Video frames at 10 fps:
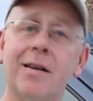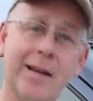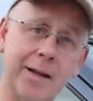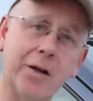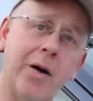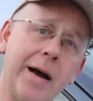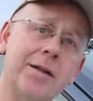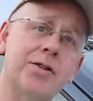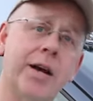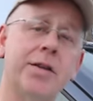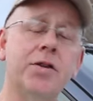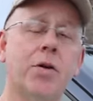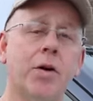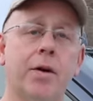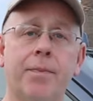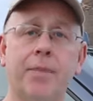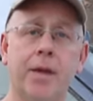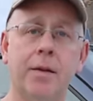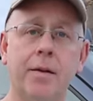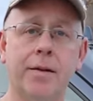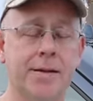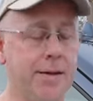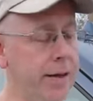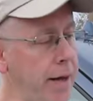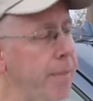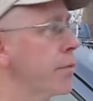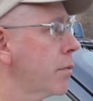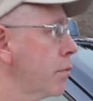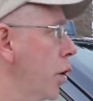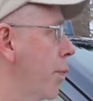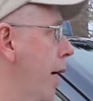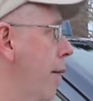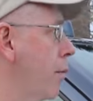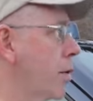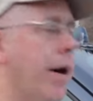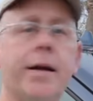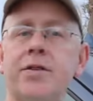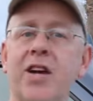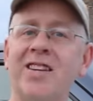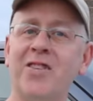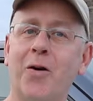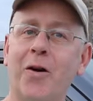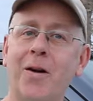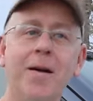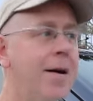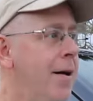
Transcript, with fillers: Can you go ahead and change the oil? Oops. And they said, yep, no problem. We'll go ahead and change the oil.